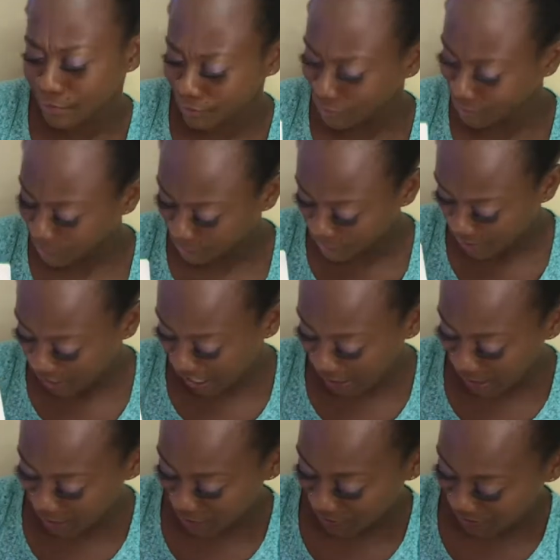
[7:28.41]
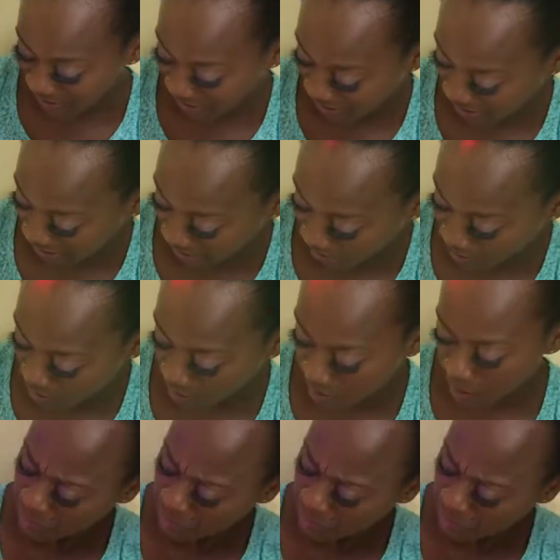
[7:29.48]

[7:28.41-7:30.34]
Mm, interesting.